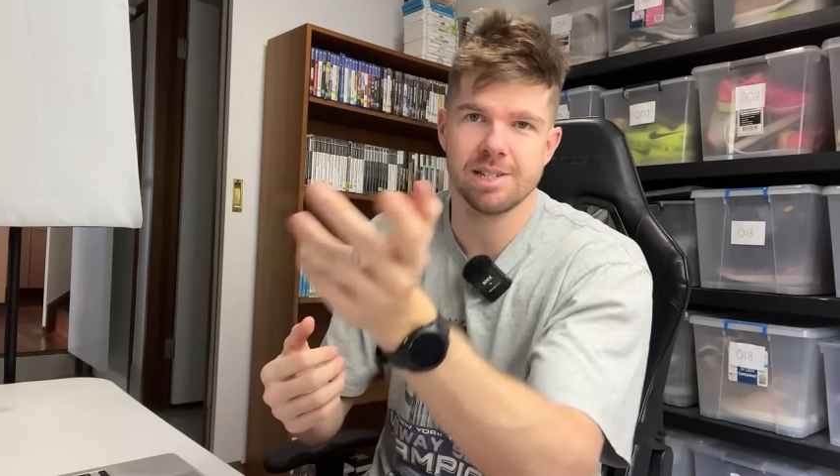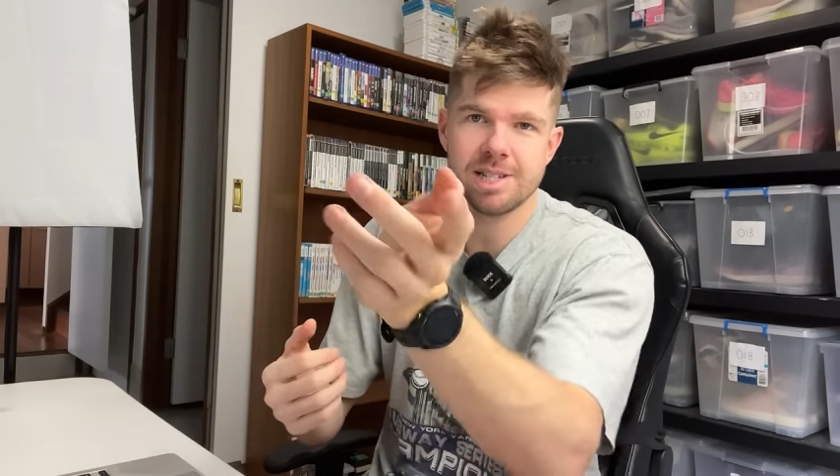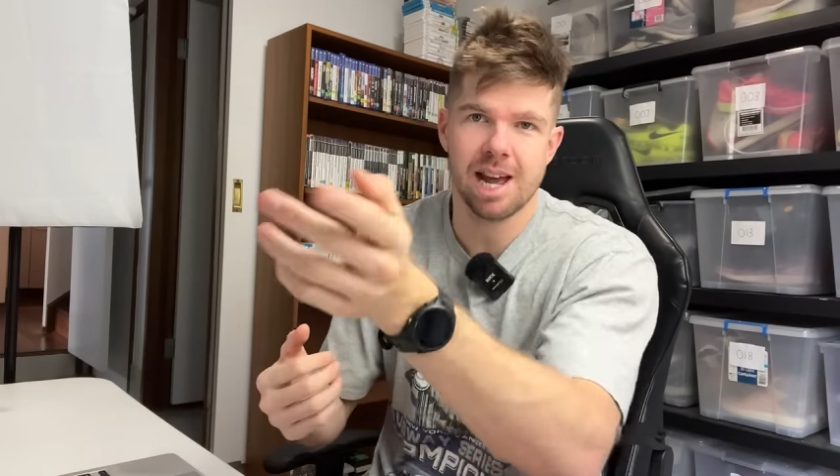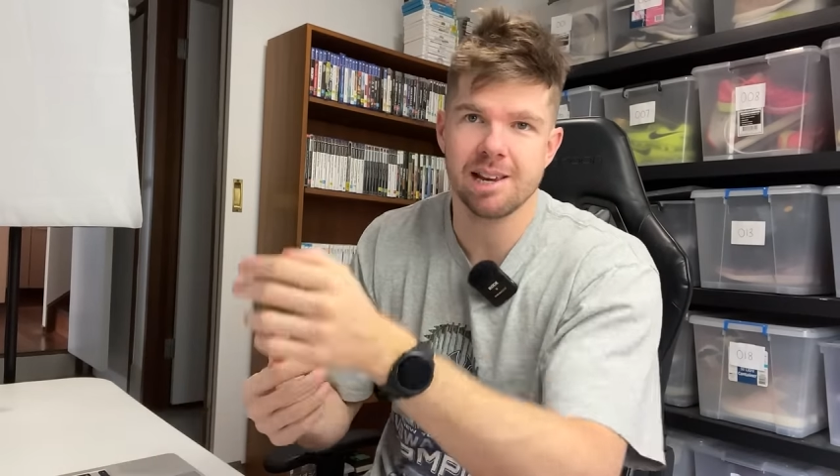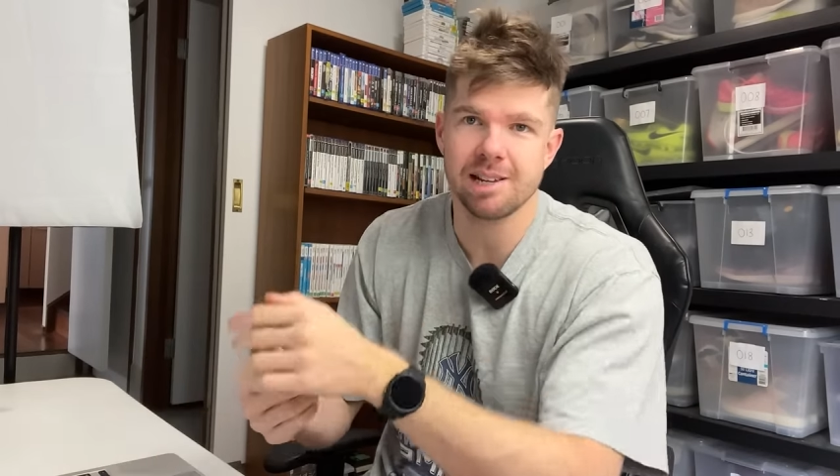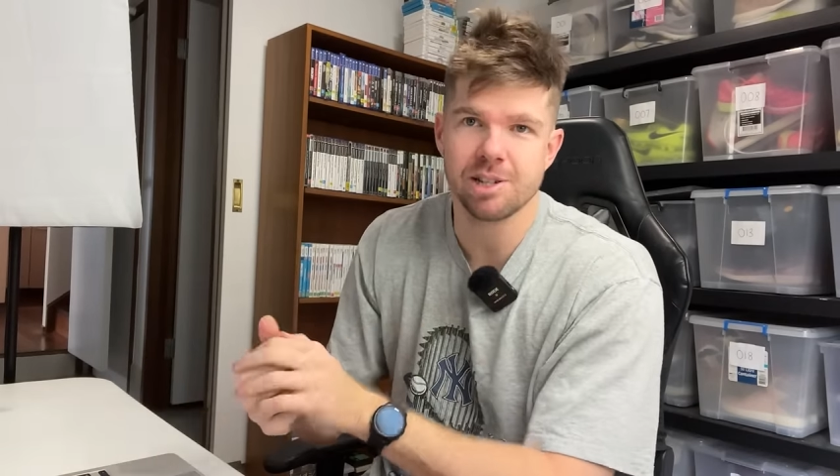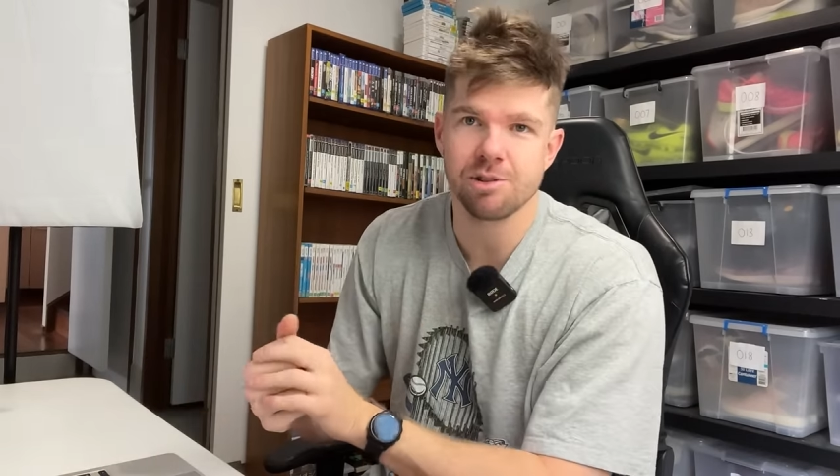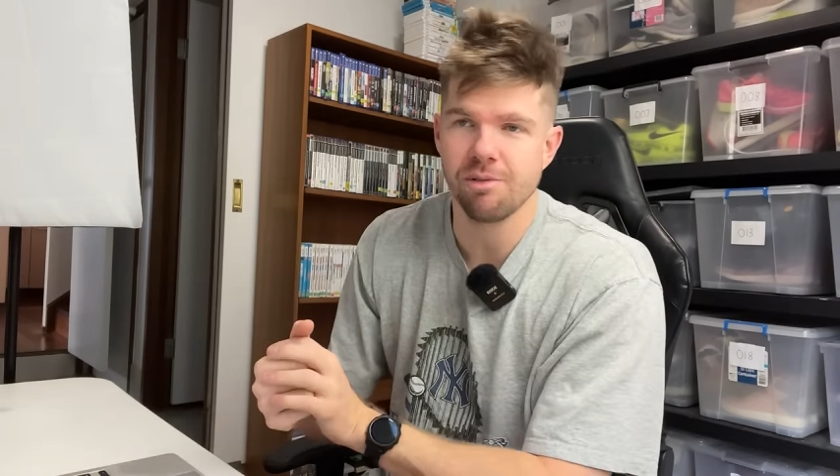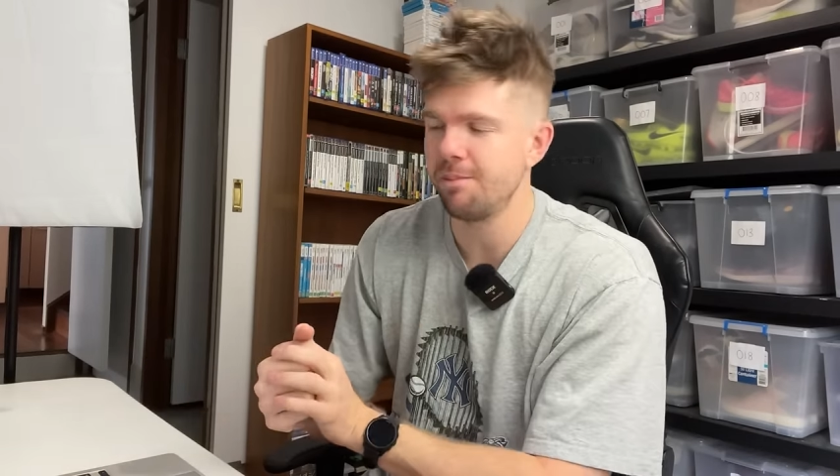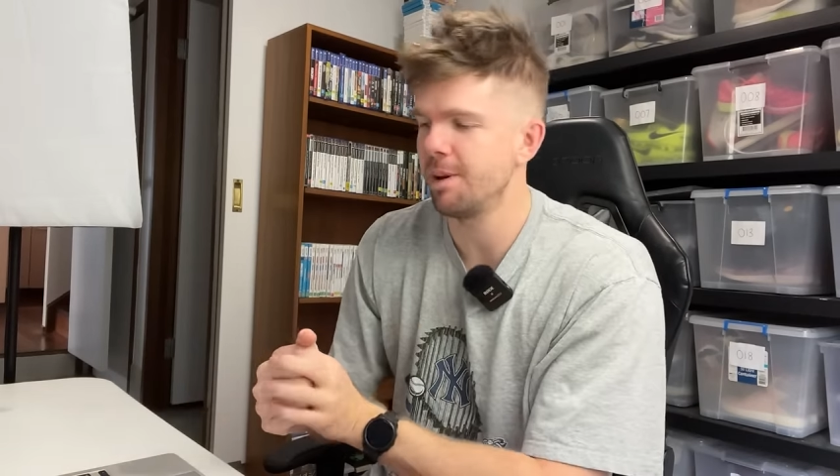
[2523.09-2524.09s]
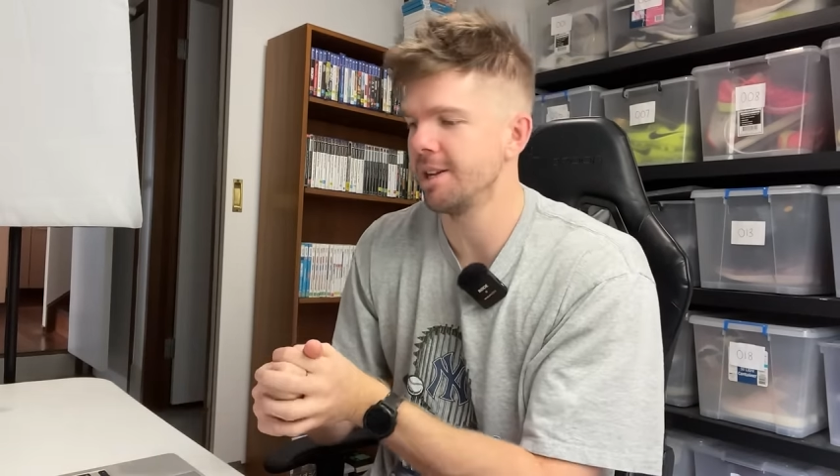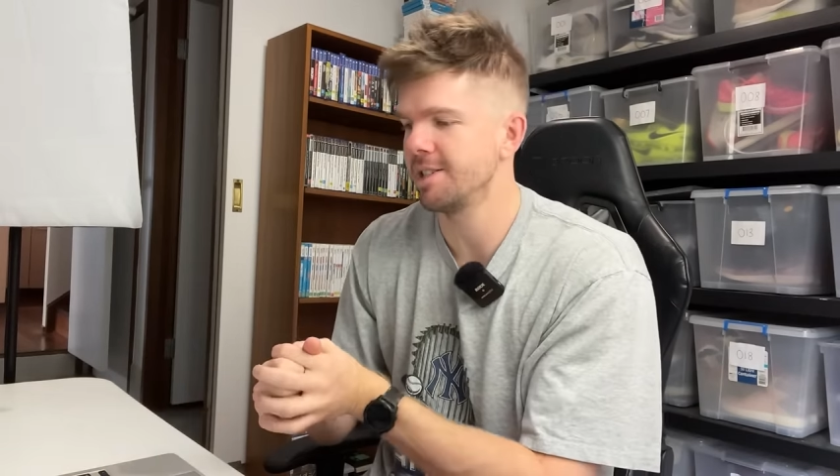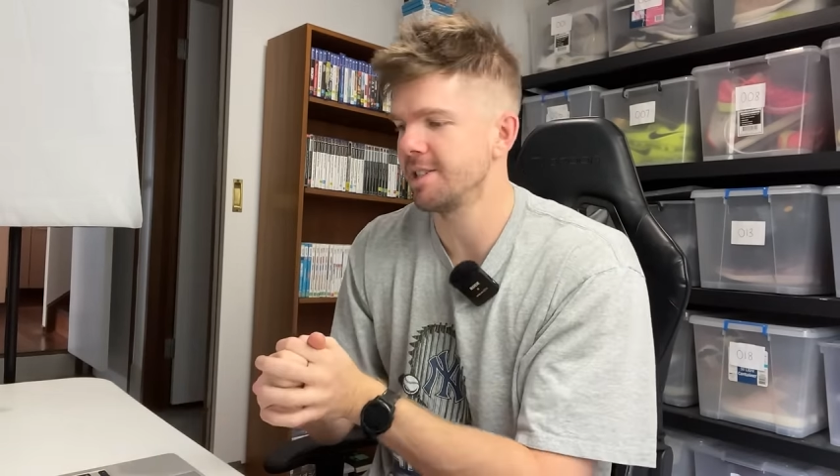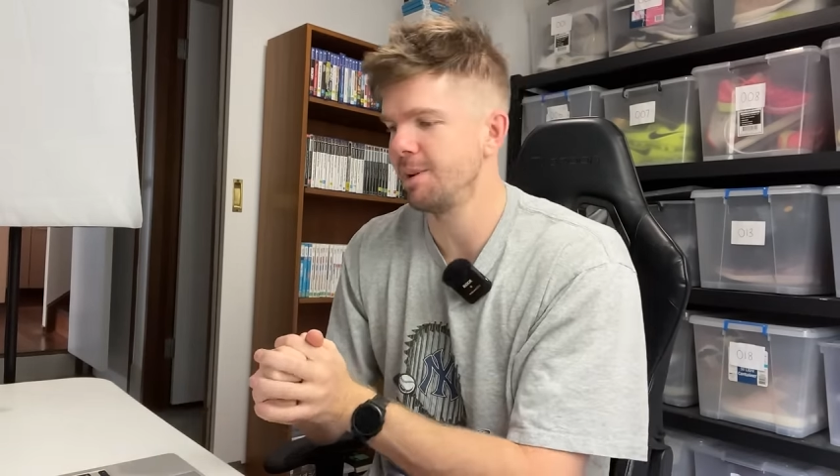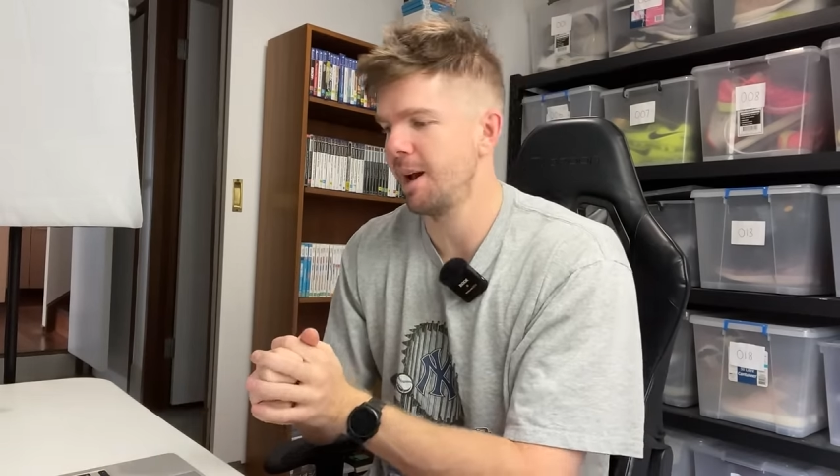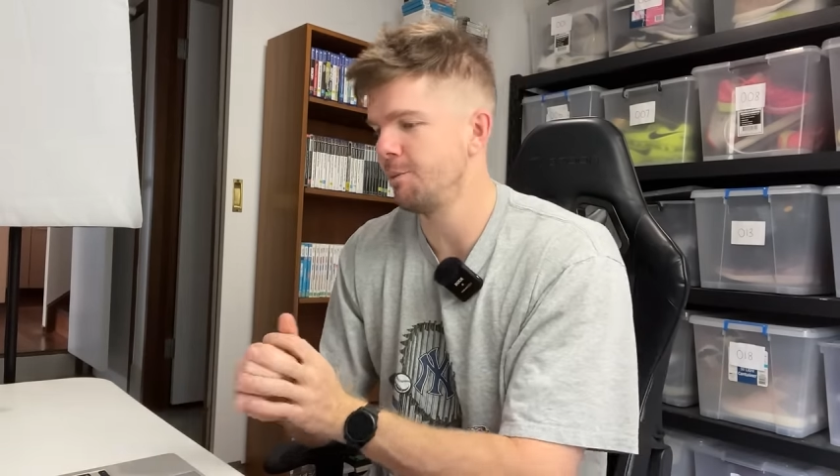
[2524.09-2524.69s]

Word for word: It's taken us three minutes to be